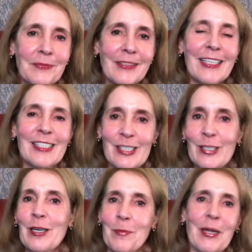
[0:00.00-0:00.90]
this is
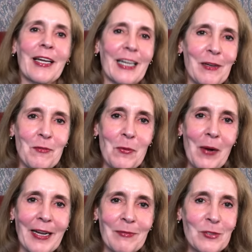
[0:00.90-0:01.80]
going to be a
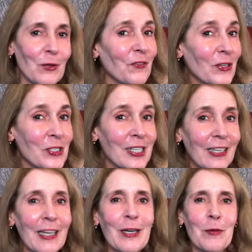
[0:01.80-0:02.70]
giveaway. So if you're still here,